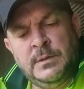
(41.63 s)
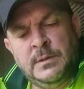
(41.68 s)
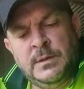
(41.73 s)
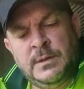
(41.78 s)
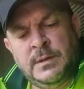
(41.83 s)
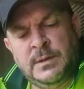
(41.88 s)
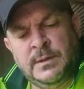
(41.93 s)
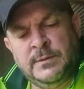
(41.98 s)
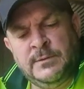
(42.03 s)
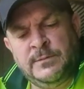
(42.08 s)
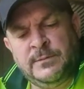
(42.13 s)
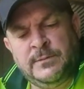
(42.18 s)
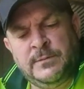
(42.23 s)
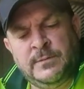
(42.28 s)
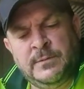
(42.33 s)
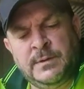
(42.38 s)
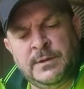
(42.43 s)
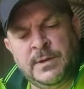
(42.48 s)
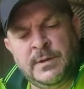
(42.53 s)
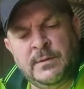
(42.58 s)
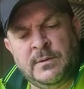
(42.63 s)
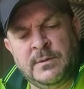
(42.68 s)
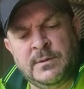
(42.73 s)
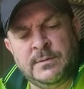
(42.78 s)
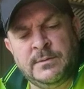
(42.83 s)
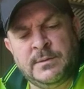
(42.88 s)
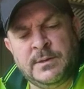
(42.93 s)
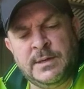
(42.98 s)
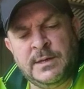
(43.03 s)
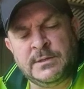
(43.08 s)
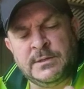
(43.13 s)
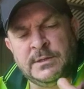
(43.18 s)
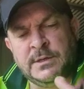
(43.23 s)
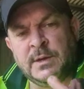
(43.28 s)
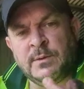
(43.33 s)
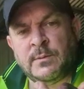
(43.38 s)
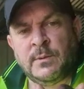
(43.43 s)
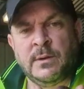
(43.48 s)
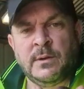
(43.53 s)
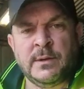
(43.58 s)
and I actually
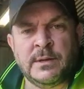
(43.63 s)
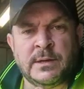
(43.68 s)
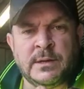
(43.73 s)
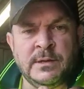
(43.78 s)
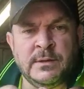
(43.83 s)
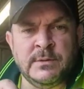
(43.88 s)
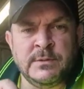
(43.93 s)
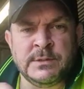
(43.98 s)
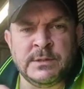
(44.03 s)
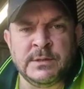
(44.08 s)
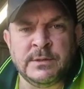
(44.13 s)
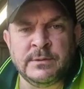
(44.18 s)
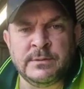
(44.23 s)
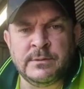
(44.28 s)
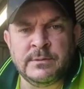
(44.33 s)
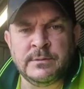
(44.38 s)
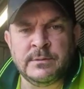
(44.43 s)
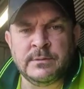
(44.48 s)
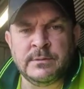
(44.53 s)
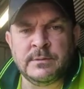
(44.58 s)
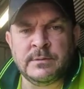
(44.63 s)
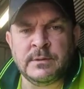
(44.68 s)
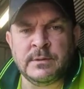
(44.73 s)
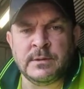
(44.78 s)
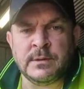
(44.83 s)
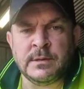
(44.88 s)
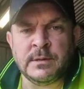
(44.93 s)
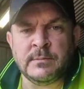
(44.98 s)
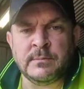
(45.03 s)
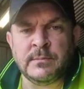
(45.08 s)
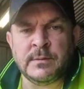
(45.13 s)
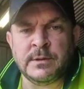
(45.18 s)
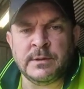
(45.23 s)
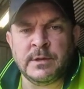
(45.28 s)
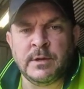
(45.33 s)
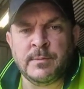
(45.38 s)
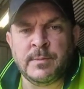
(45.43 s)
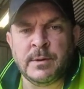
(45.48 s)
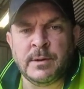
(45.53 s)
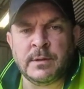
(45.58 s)
don't like using a
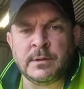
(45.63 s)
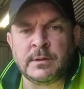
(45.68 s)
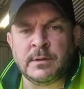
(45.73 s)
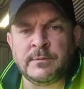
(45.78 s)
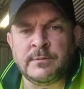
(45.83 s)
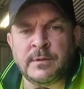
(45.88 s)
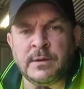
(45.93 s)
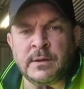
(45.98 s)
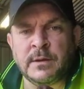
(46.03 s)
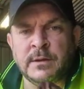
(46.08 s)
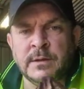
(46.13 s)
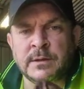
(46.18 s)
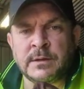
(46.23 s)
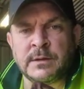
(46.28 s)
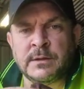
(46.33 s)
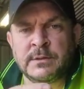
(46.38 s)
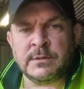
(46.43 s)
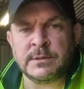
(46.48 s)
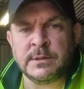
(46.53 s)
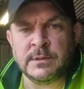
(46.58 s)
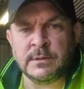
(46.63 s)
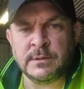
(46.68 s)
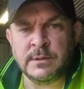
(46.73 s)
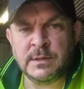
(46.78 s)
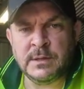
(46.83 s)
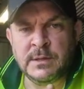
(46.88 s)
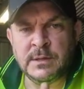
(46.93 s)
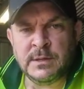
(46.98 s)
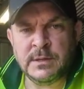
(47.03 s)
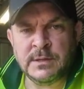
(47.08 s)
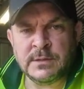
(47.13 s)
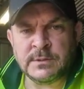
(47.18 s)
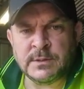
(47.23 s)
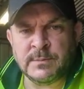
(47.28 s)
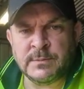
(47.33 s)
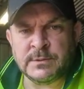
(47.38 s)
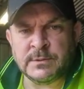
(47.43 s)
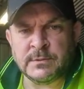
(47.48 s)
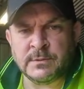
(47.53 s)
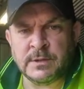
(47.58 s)
new part of the cloth. I like using something
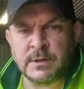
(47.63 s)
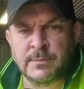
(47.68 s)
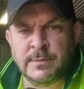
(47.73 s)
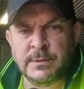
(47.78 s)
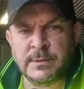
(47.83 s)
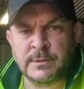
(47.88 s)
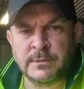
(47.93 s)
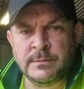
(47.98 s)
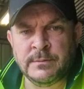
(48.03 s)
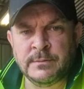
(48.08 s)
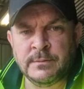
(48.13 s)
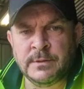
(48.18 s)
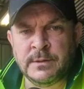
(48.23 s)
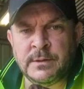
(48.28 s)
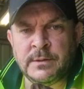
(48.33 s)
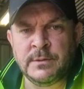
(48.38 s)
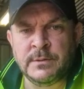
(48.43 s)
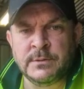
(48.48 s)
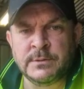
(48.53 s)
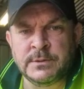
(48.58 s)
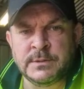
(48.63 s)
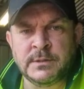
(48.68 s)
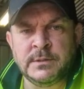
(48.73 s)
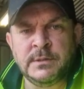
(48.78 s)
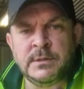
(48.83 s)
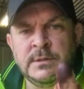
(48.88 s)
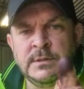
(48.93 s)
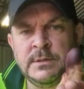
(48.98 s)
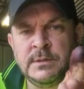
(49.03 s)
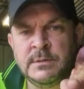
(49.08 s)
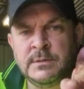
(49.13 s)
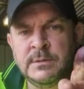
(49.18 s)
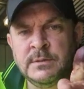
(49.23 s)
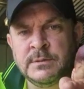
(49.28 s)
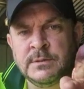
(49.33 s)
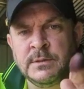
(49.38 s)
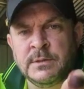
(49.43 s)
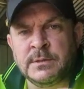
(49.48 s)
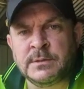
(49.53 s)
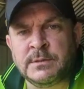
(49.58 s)
that's already been used. It's
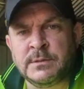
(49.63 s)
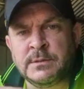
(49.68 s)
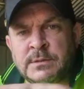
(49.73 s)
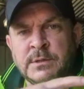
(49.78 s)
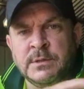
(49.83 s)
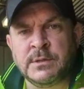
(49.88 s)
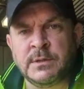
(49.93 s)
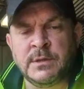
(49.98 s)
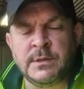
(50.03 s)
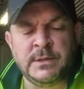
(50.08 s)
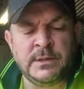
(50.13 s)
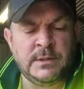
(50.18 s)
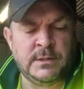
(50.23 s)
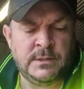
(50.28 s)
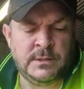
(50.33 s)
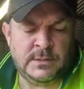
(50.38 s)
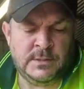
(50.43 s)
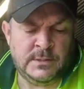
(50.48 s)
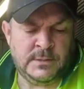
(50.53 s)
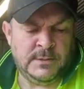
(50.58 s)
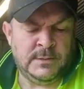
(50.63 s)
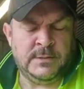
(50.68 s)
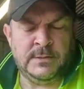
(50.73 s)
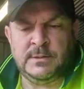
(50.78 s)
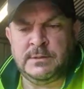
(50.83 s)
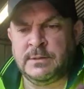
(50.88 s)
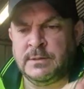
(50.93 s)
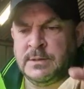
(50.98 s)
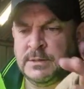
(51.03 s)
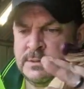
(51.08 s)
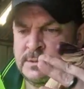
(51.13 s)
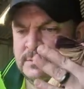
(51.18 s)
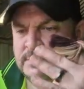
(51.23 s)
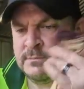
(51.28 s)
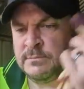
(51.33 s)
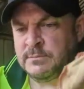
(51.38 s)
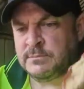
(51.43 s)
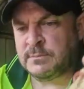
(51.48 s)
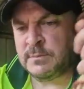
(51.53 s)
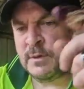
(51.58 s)
nice and shiny, nice
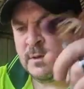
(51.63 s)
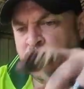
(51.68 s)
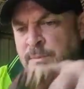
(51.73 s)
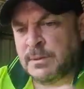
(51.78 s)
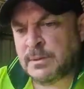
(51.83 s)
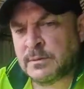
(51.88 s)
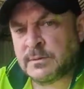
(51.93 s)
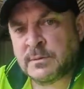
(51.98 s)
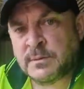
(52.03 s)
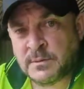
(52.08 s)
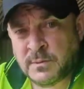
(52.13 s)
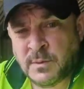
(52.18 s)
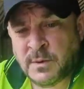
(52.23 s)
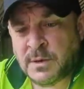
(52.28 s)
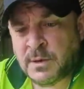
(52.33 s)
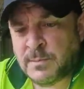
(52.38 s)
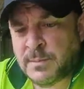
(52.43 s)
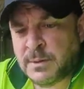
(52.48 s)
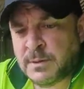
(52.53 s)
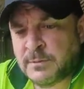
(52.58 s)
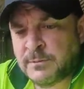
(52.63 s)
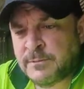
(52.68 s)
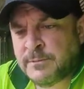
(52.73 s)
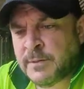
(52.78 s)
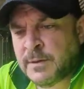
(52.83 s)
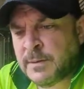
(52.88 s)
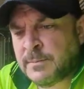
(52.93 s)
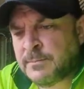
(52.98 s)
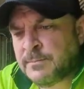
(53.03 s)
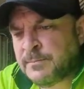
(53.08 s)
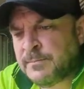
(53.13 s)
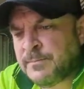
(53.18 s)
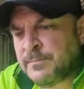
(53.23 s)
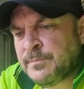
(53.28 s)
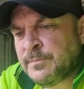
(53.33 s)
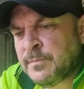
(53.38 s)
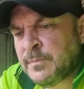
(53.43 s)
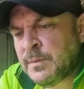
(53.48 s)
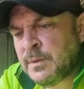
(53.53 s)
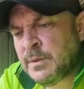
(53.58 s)
and got quite a bit of
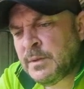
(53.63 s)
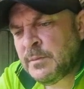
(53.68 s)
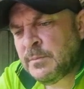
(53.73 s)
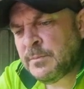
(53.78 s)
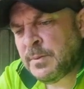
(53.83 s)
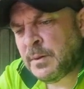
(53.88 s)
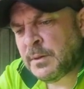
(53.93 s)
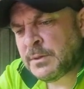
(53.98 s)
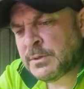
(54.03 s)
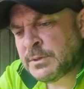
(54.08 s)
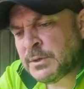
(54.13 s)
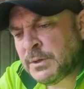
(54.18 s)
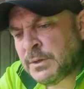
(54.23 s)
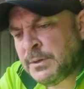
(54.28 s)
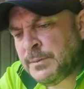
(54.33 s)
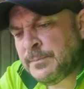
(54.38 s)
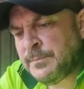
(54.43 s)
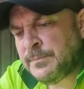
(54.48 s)
polish on it.